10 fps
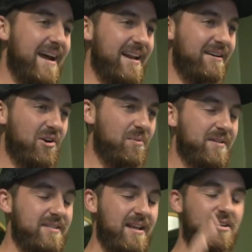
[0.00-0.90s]
that area
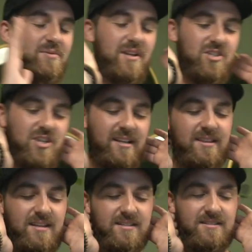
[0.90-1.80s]
open. So now I just want to check
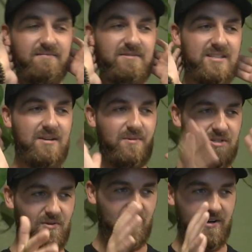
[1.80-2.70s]
this to see what's
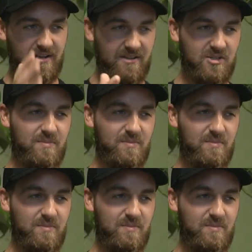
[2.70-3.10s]
going on here,